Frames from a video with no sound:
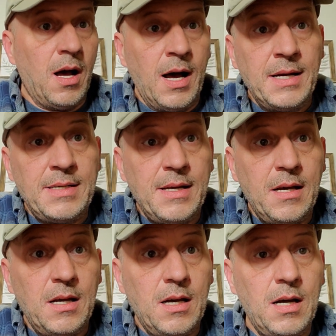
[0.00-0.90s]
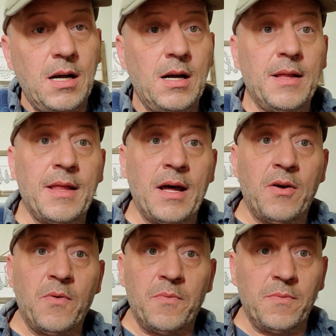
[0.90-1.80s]
us that
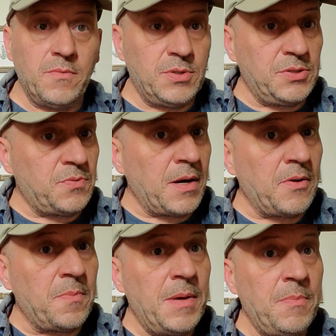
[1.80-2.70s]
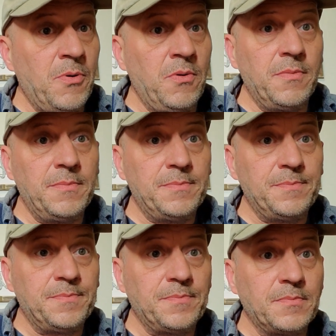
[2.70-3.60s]
are just regular people
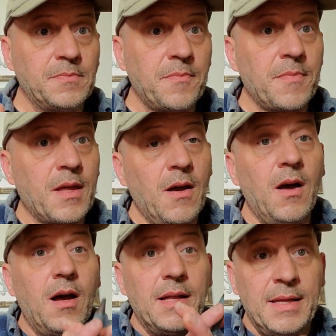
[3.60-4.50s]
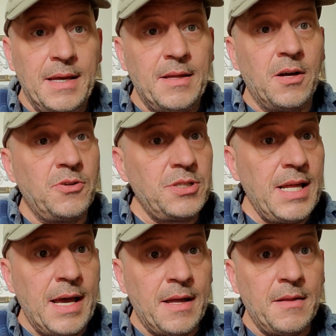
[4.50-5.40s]
need to
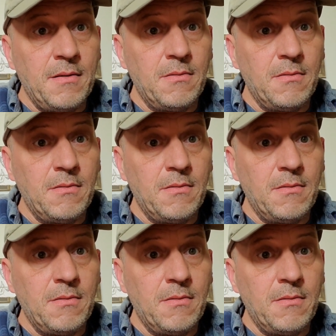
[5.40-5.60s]
understand